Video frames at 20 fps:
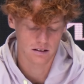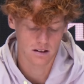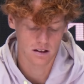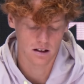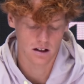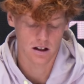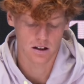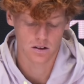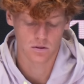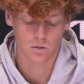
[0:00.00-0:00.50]
the
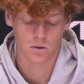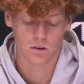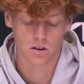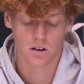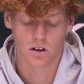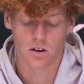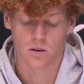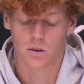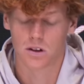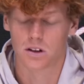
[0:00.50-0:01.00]
hard
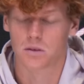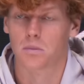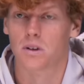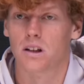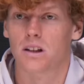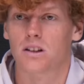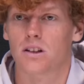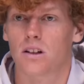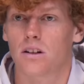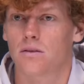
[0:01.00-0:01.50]
work always
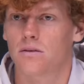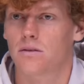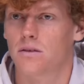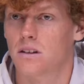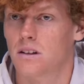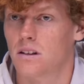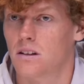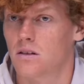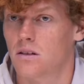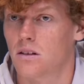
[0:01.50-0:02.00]
pays off
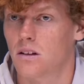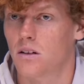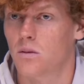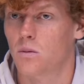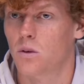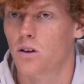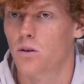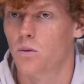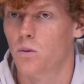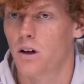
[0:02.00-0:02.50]
in
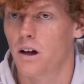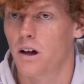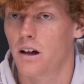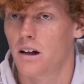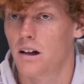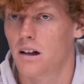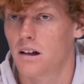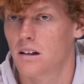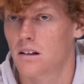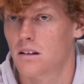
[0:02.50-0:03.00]
one
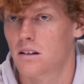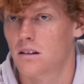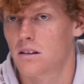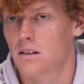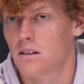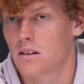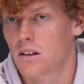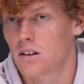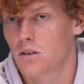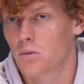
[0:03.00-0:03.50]
way, and
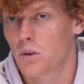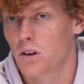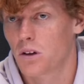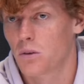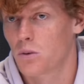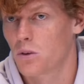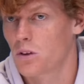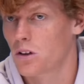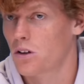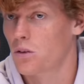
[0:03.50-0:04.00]
we are
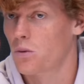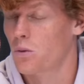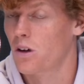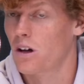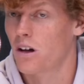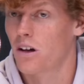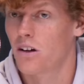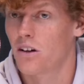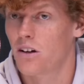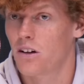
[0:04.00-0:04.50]
working
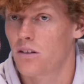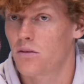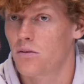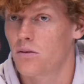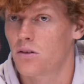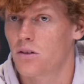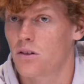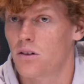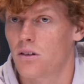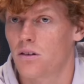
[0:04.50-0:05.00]
really hard
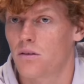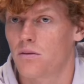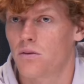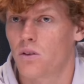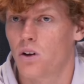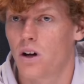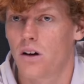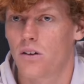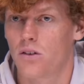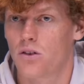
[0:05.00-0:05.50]

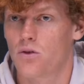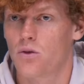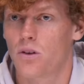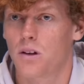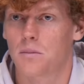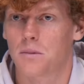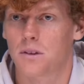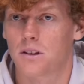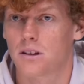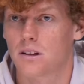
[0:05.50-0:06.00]
for our
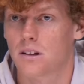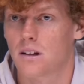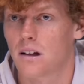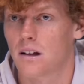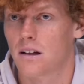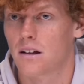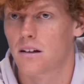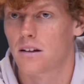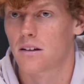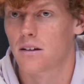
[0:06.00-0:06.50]
dreams,
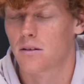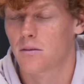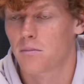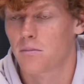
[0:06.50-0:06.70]
and